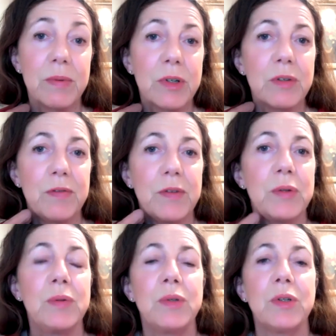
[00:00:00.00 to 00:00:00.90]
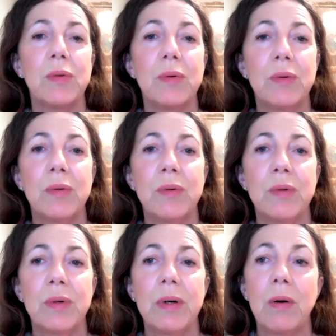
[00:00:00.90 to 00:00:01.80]
good food
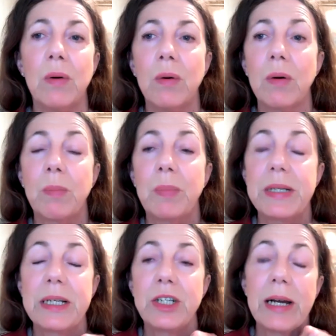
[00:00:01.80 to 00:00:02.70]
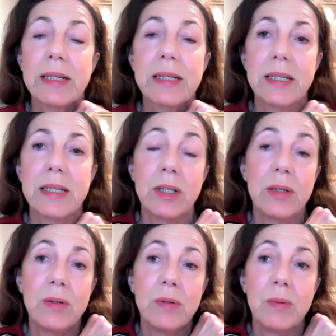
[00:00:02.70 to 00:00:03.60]
or potentially access
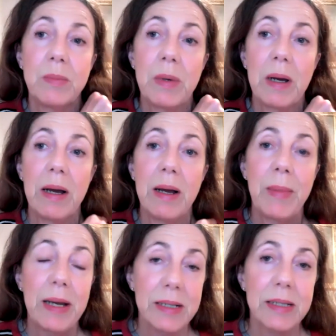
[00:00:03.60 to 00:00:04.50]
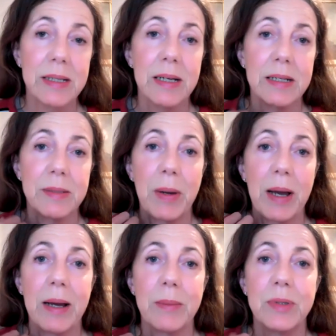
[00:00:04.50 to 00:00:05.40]
to exercise,
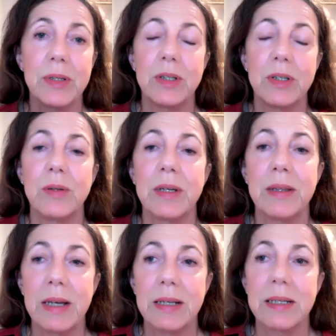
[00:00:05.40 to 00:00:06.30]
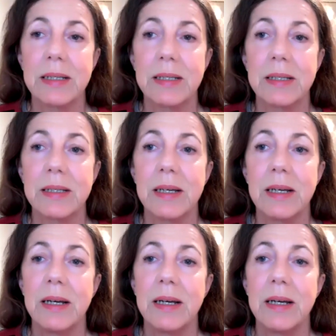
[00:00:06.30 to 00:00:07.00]
perhaps? Do you think that has...